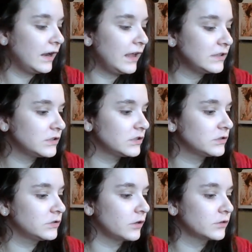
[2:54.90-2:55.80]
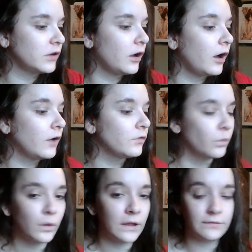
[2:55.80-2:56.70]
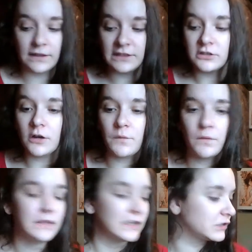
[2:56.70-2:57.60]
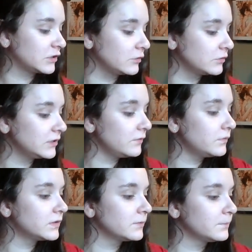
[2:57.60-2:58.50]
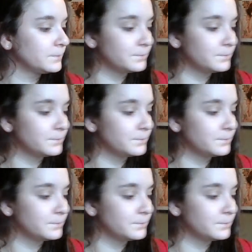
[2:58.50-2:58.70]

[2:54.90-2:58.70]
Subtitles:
let's start off with the exclusives.